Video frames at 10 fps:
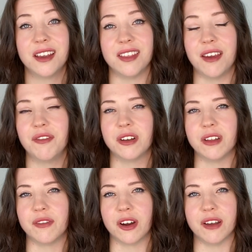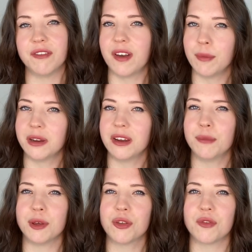Definitely very feminine,
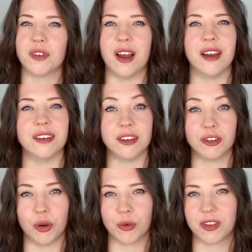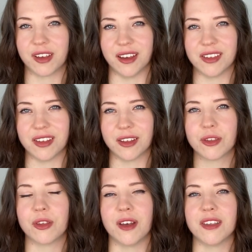beautiful and intoxicating.
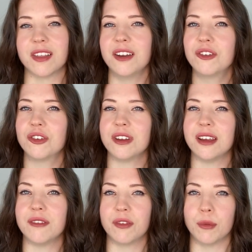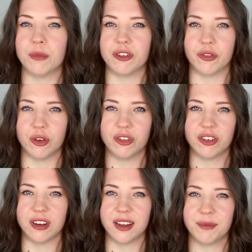So that is L'Interdit from
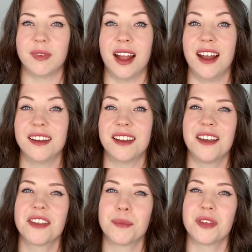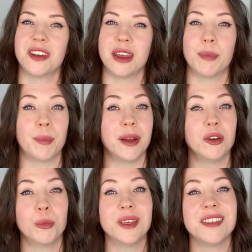Givenchy. And last up today, but by
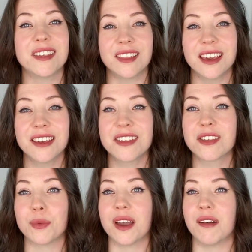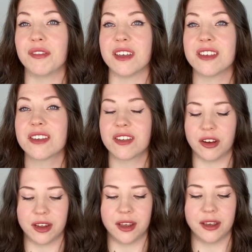no means least, we have the
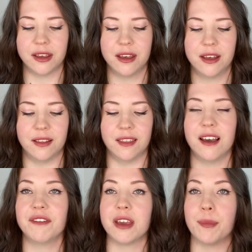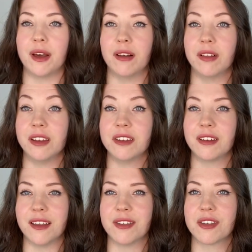stunning Lavia Vie Belle
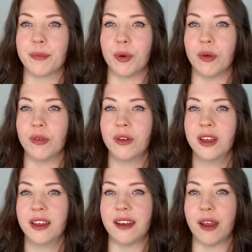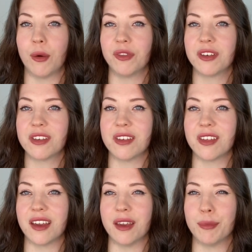Intensement. Now this is
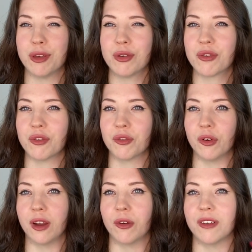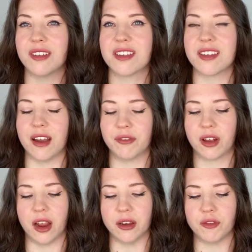a beautiful fragrance. I've
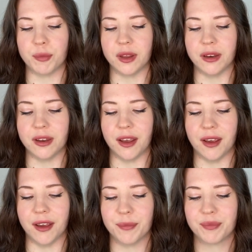kind of been uh,